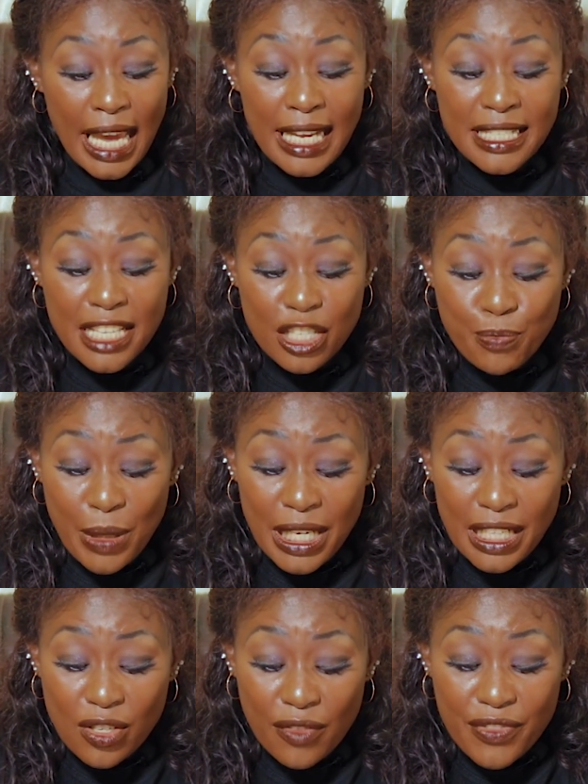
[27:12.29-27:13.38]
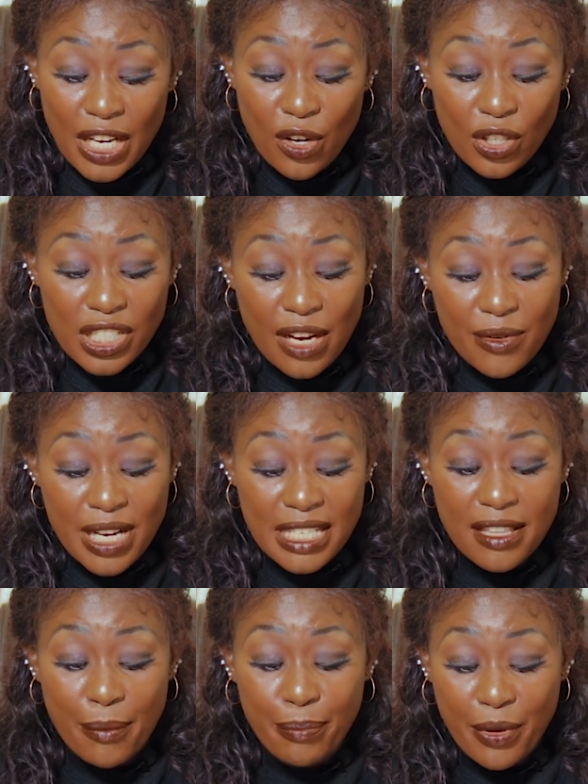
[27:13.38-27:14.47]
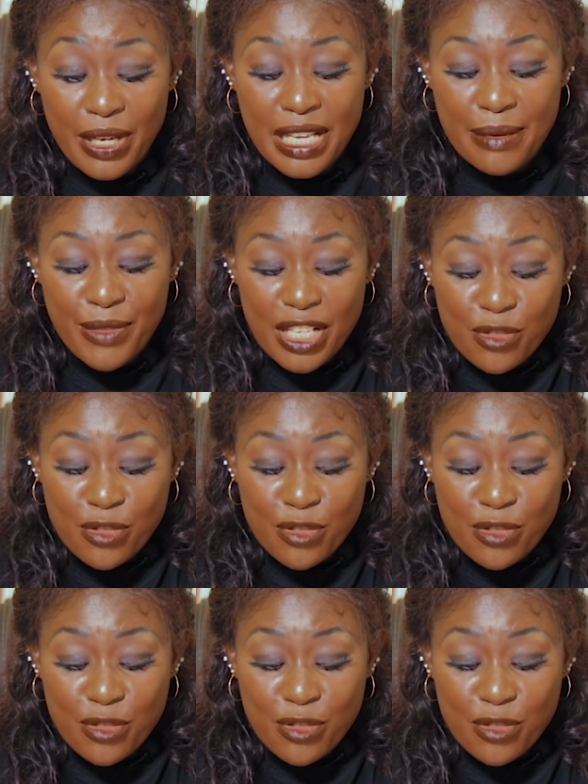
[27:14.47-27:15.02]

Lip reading: and the Spirit of the Lord shall rest upon him,